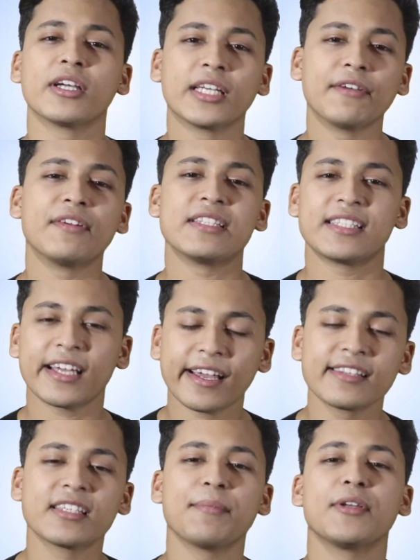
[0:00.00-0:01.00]
give in
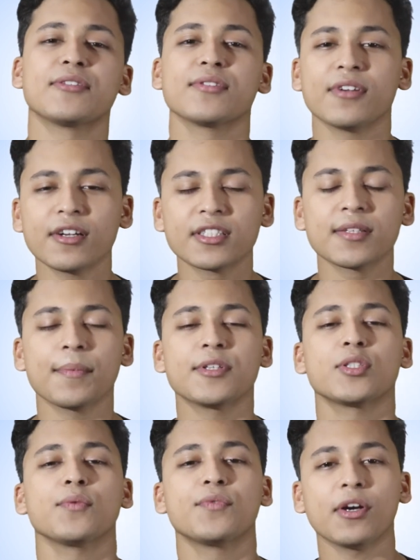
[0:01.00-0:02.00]
second semester, third
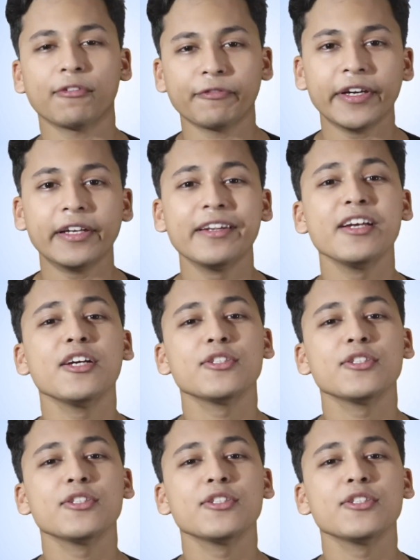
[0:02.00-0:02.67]
semester, if you have failed,